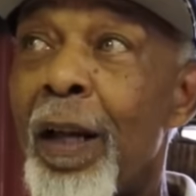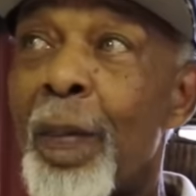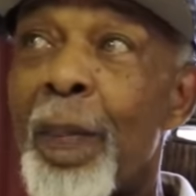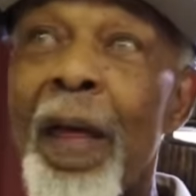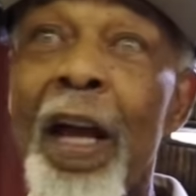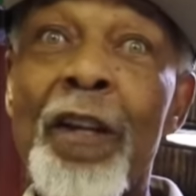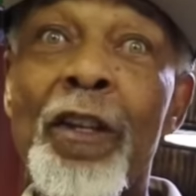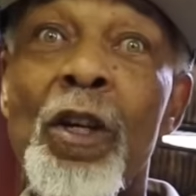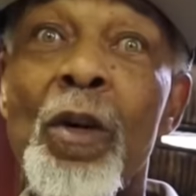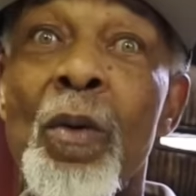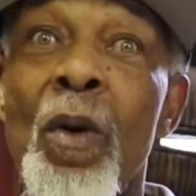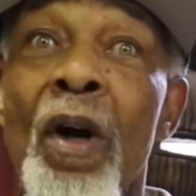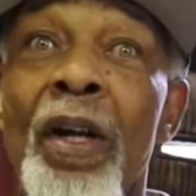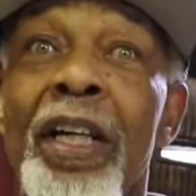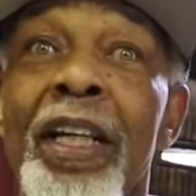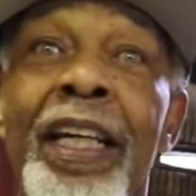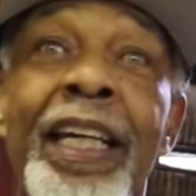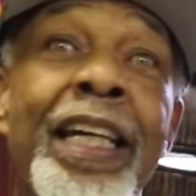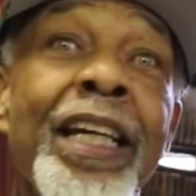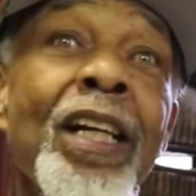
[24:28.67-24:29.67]
that you
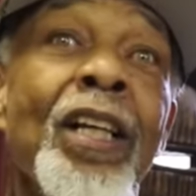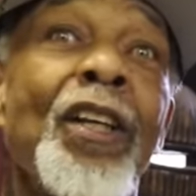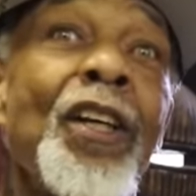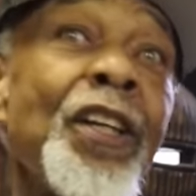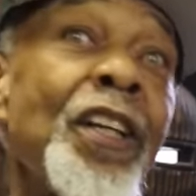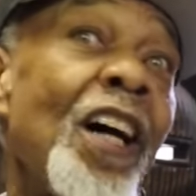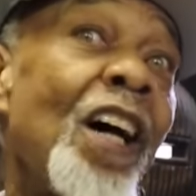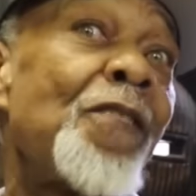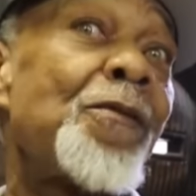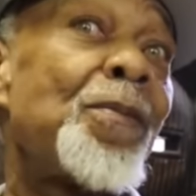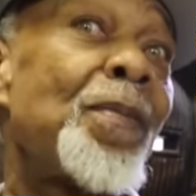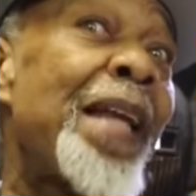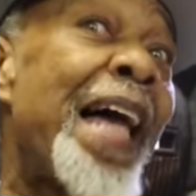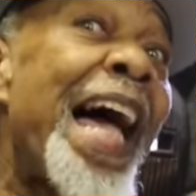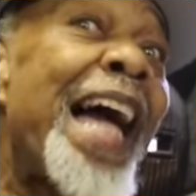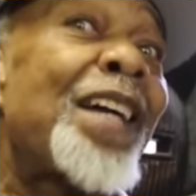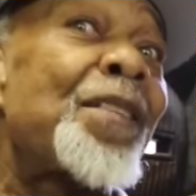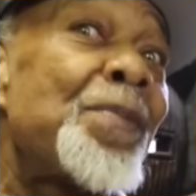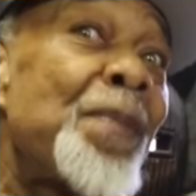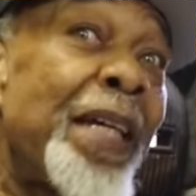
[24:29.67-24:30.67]
want to kill enough
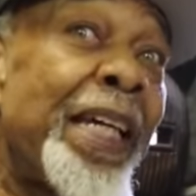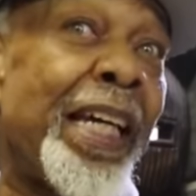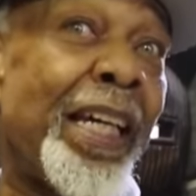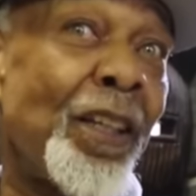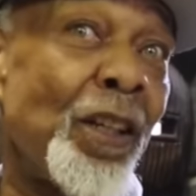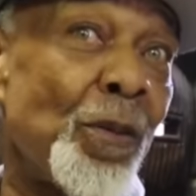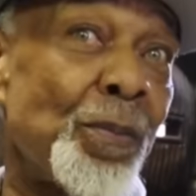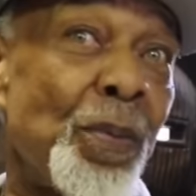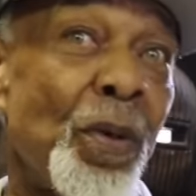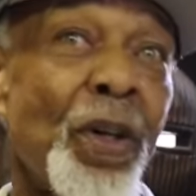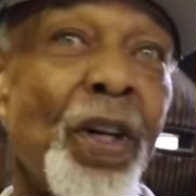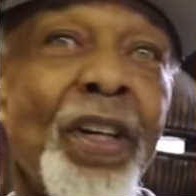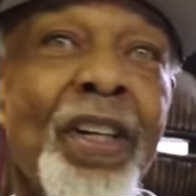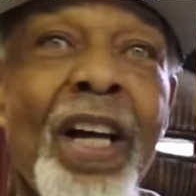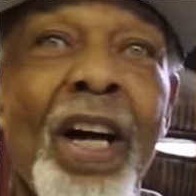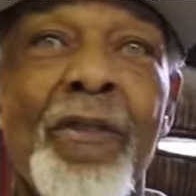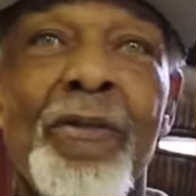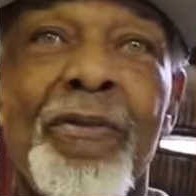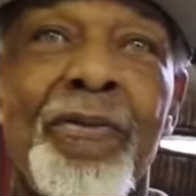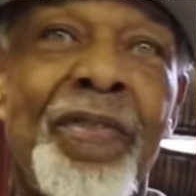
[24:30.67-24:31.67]
black men and put
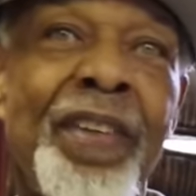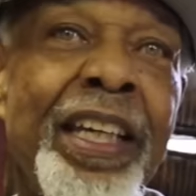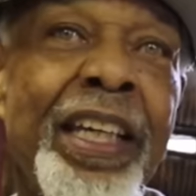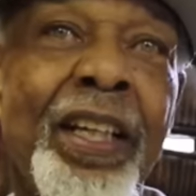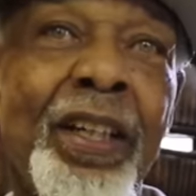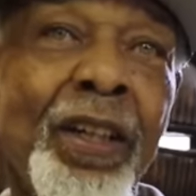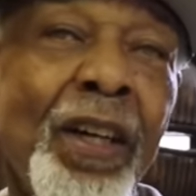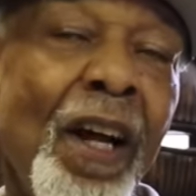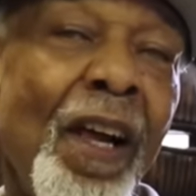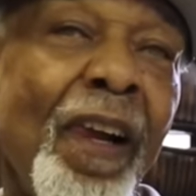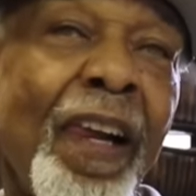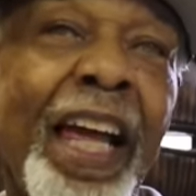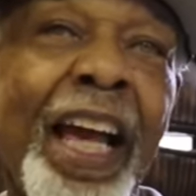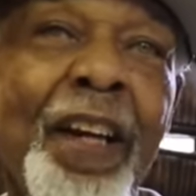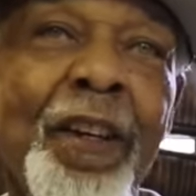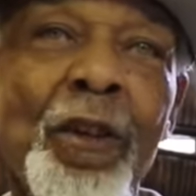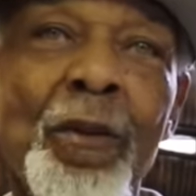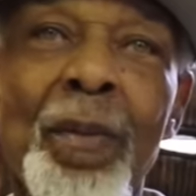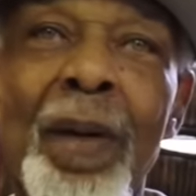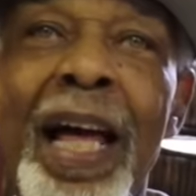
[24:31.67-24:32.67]
enough fear
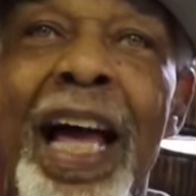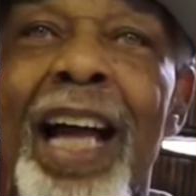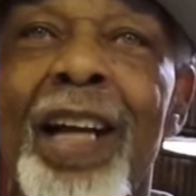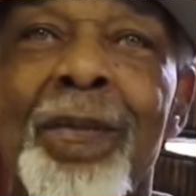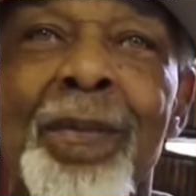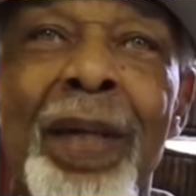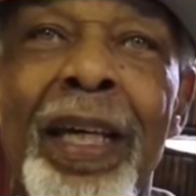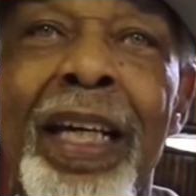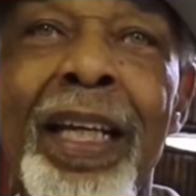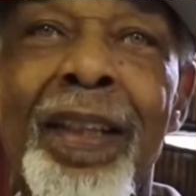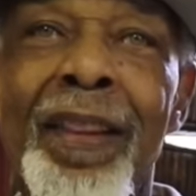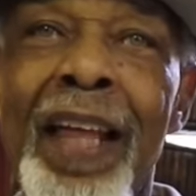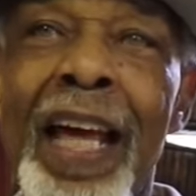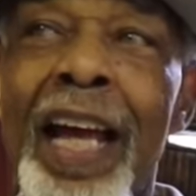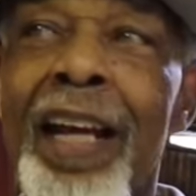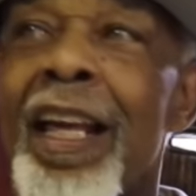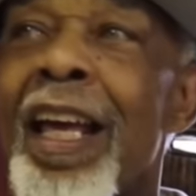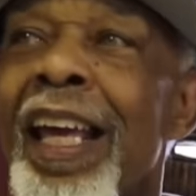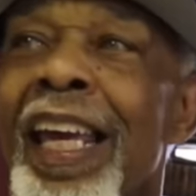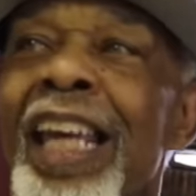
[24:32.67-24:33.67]
into black men
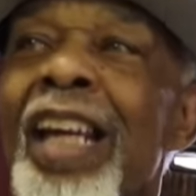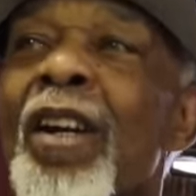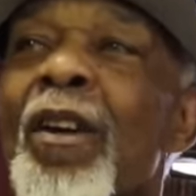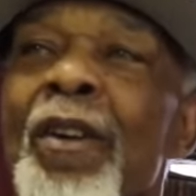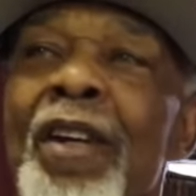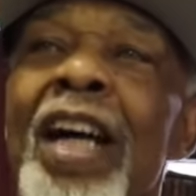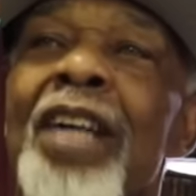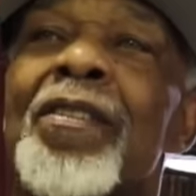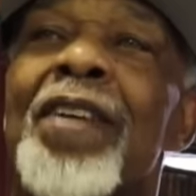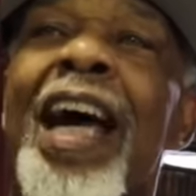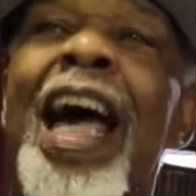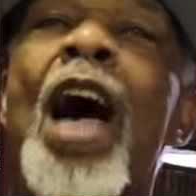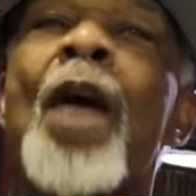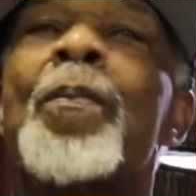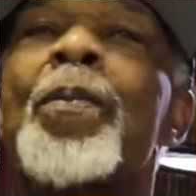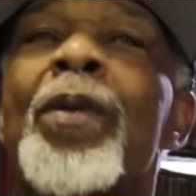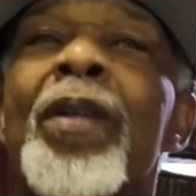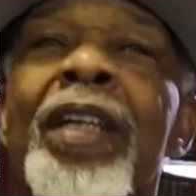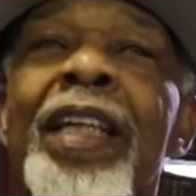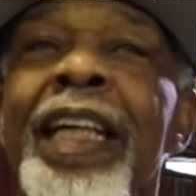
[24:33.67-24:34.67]
that it'll never
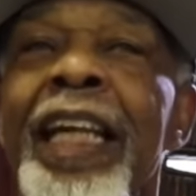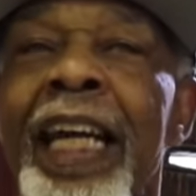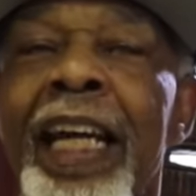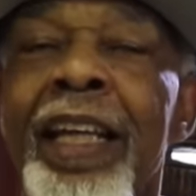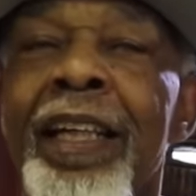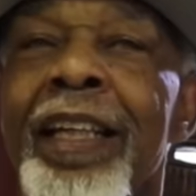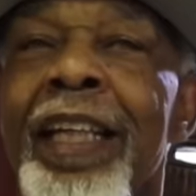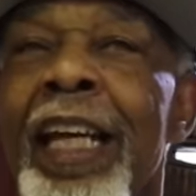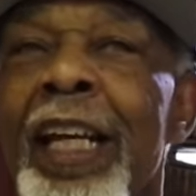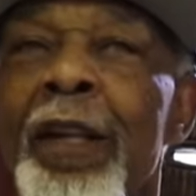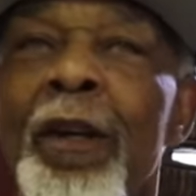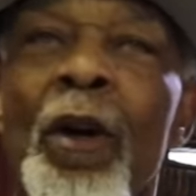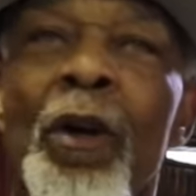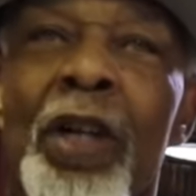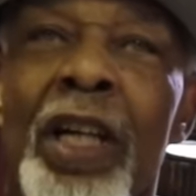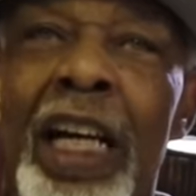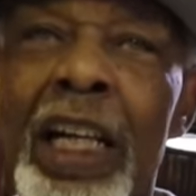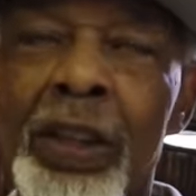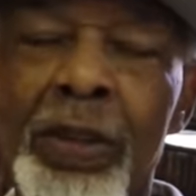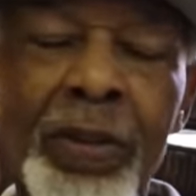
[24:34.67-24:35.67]
happen again in your
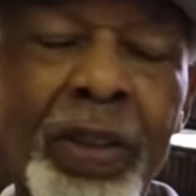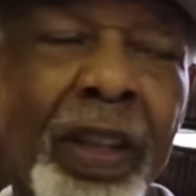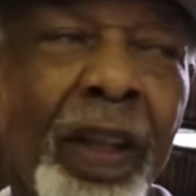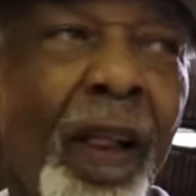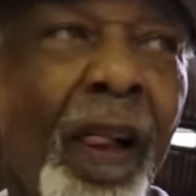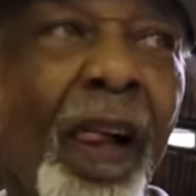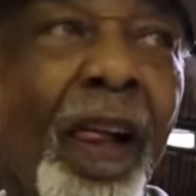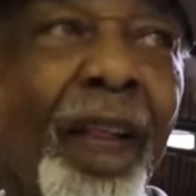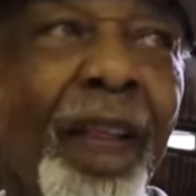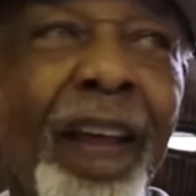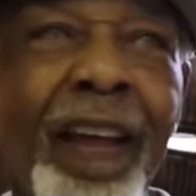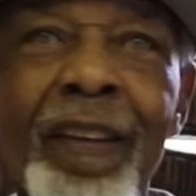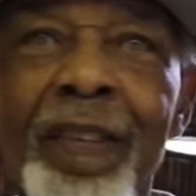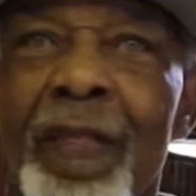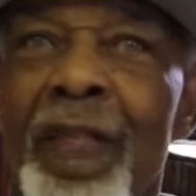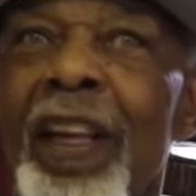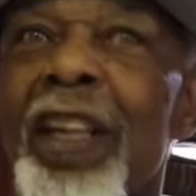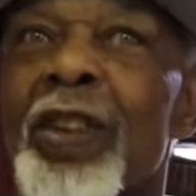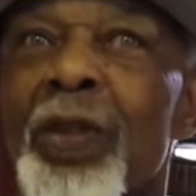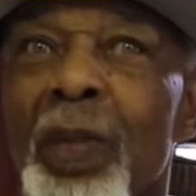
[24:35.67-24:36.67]
country? Is
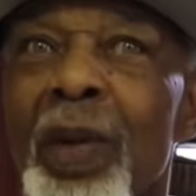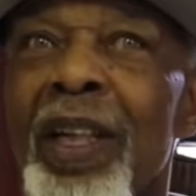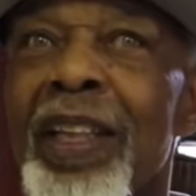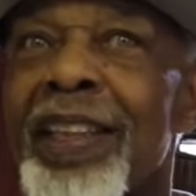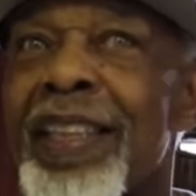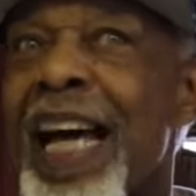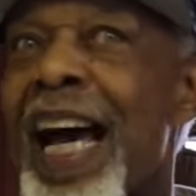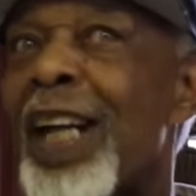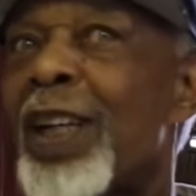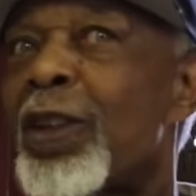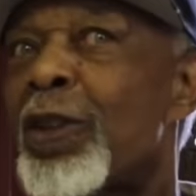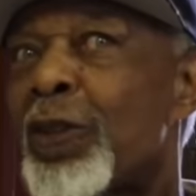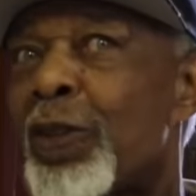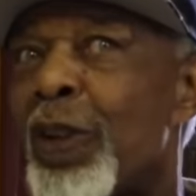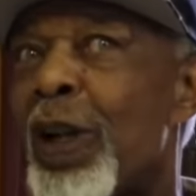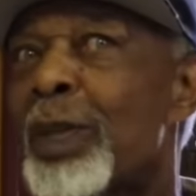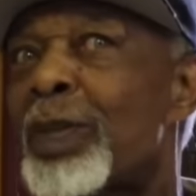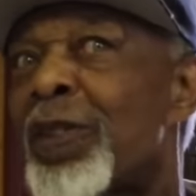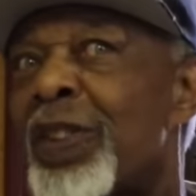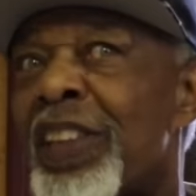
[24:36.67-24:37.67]
this what Donald
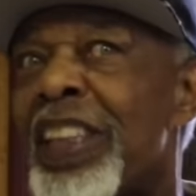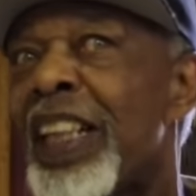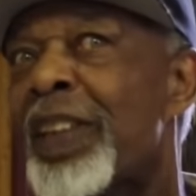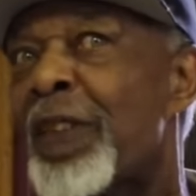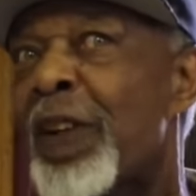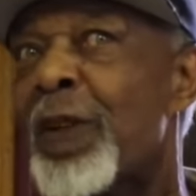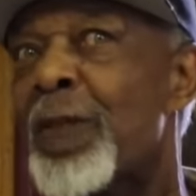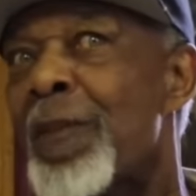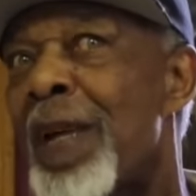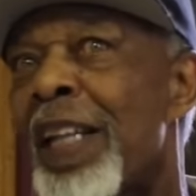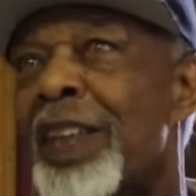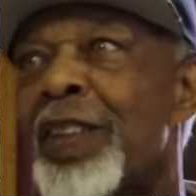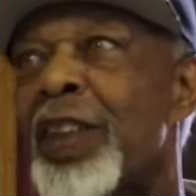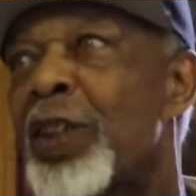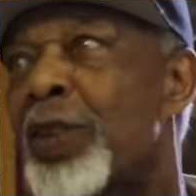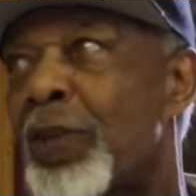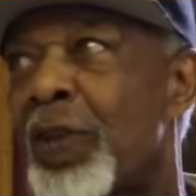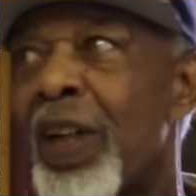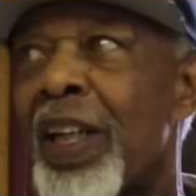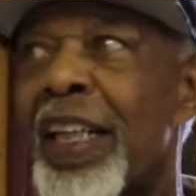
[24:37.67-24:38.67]
Trump's secret
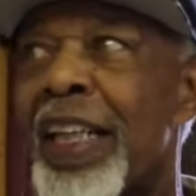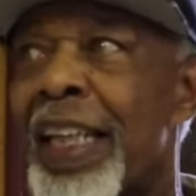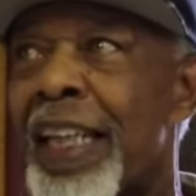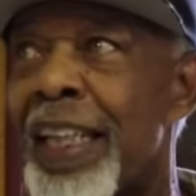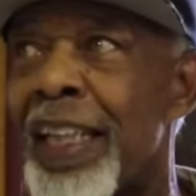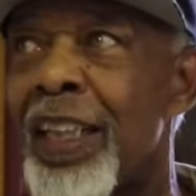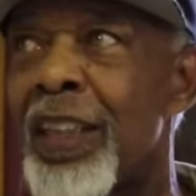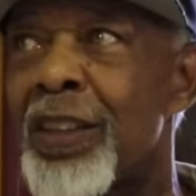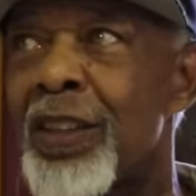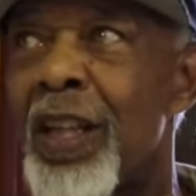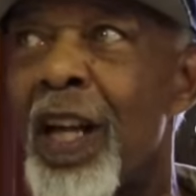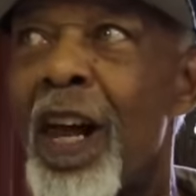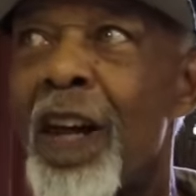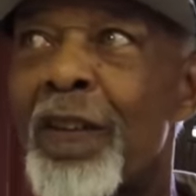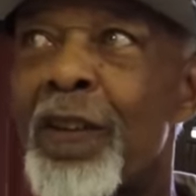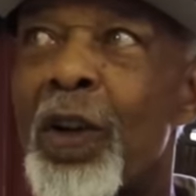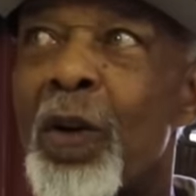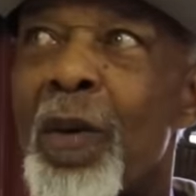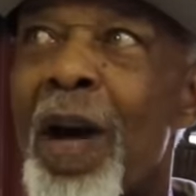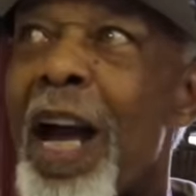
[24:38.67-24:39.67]
message really is
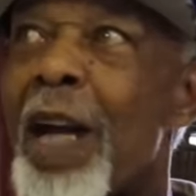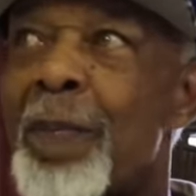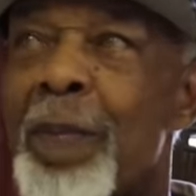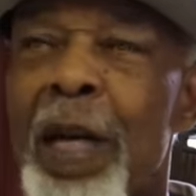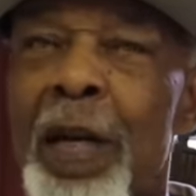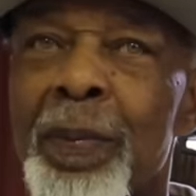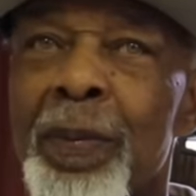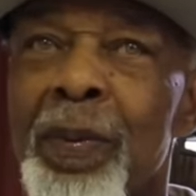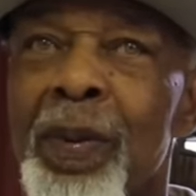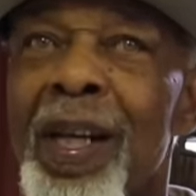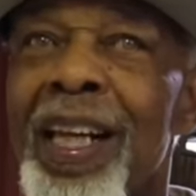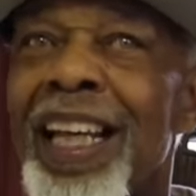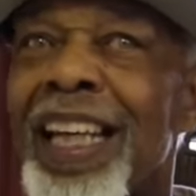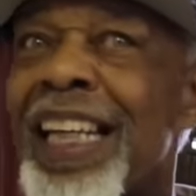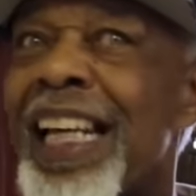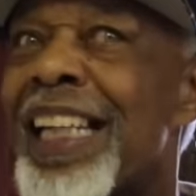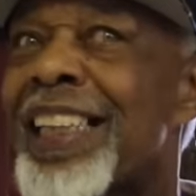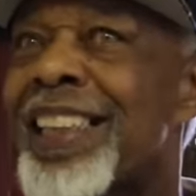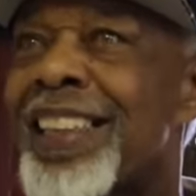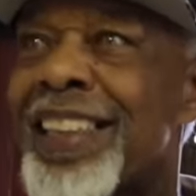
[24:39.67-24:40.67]
to white people?
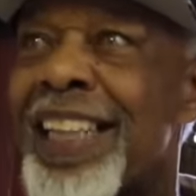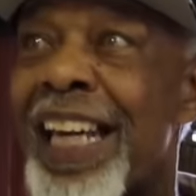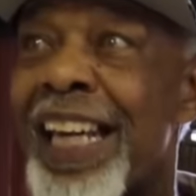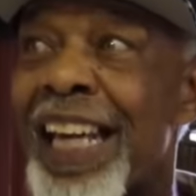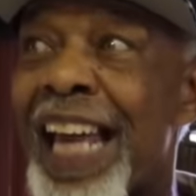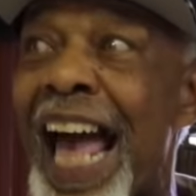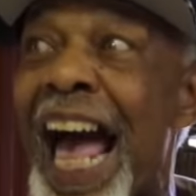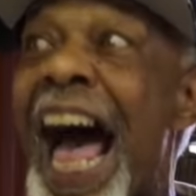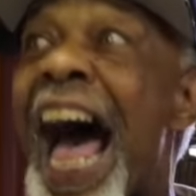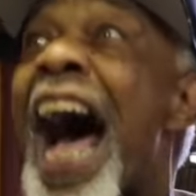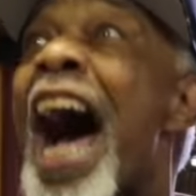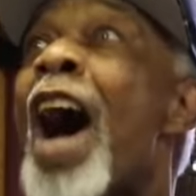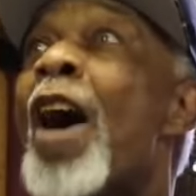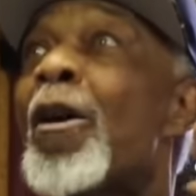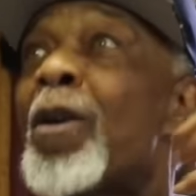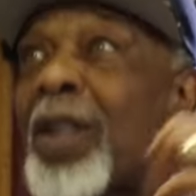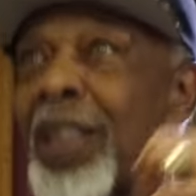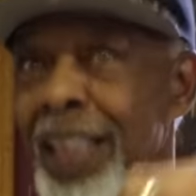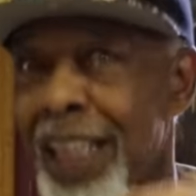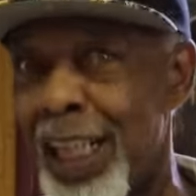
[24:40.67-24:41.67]
Let's take
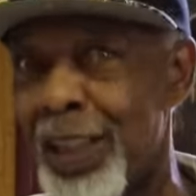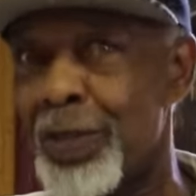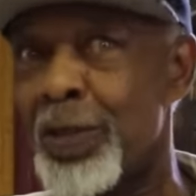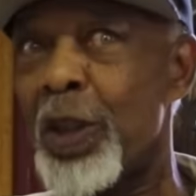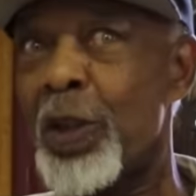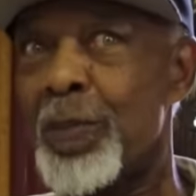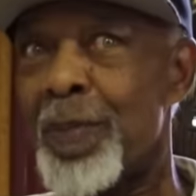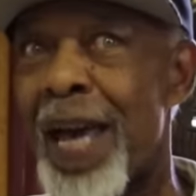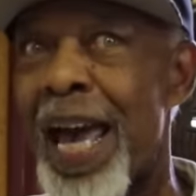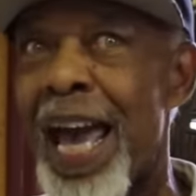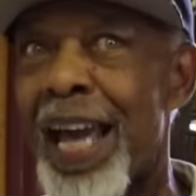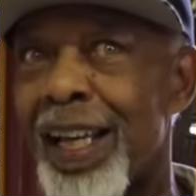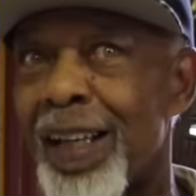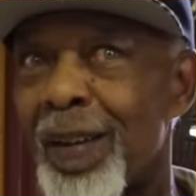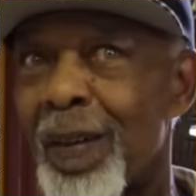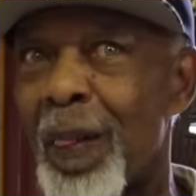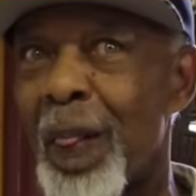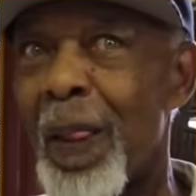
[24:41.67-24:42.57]
our country back.